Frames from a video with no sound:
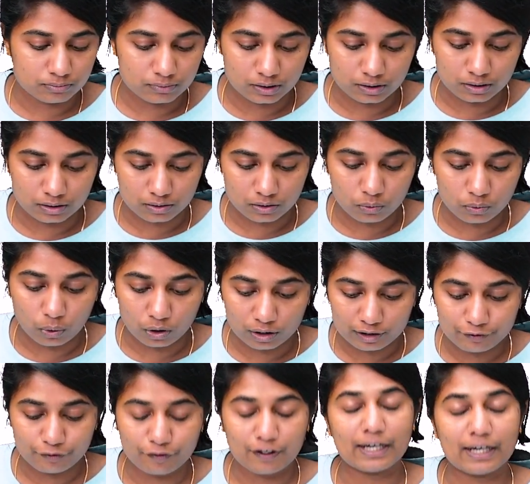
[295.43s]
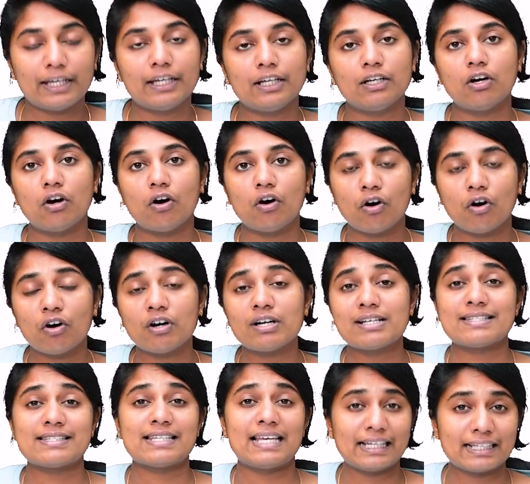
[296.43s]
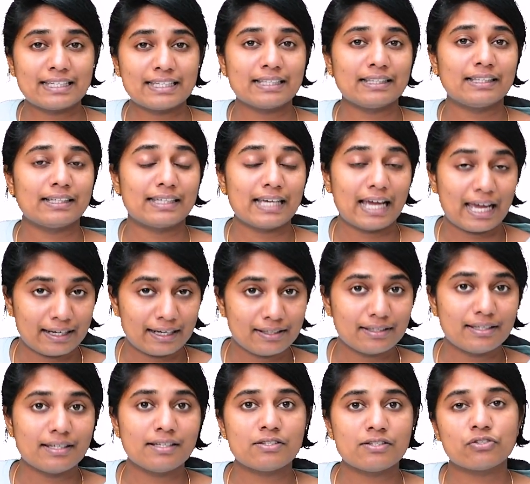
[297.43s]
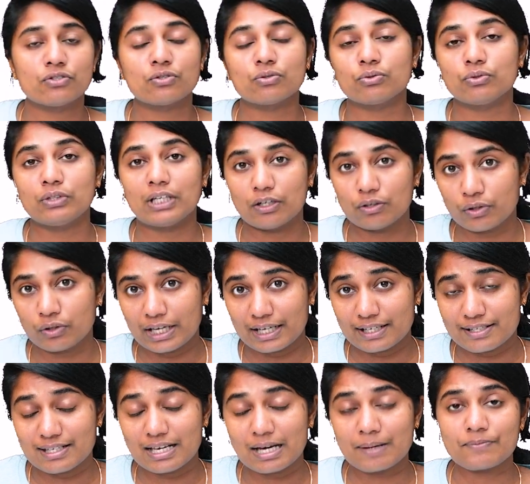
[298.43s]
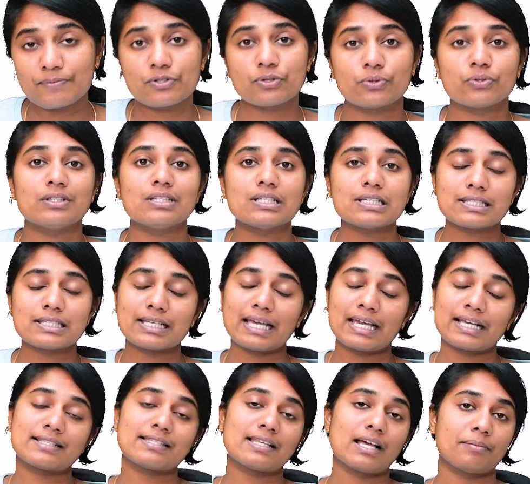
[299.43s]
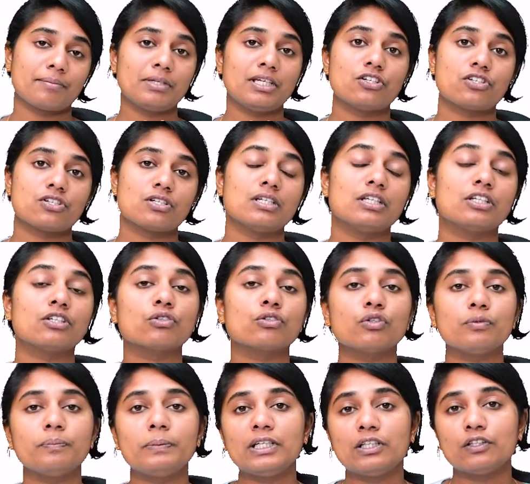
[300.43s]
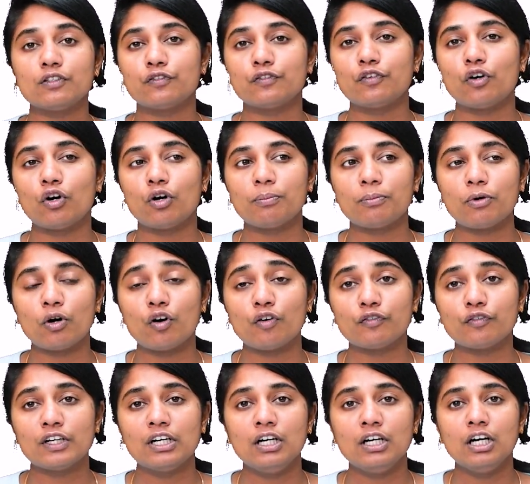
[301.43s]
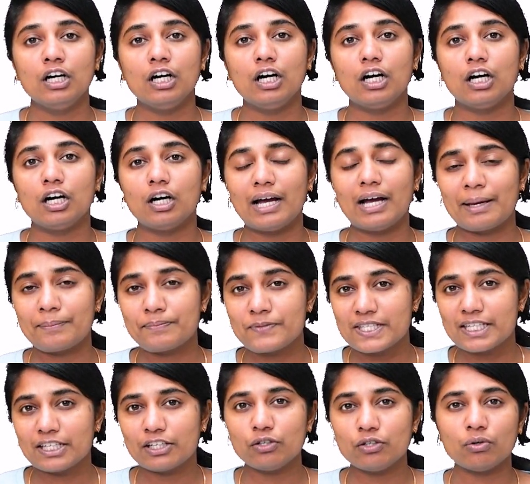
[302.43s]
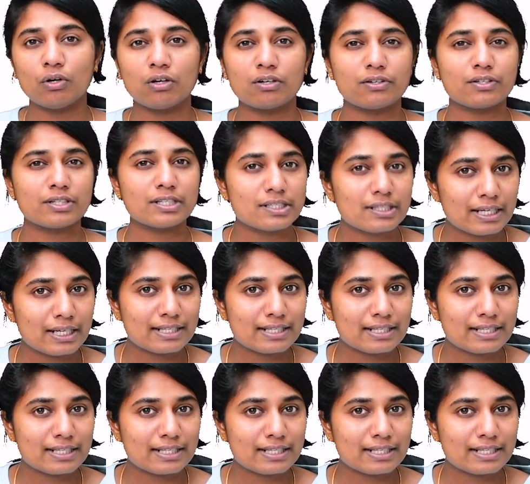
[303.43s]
qualifying or selecting the candidates through their own exams. So this examination, it could be in the form of MCQ or a written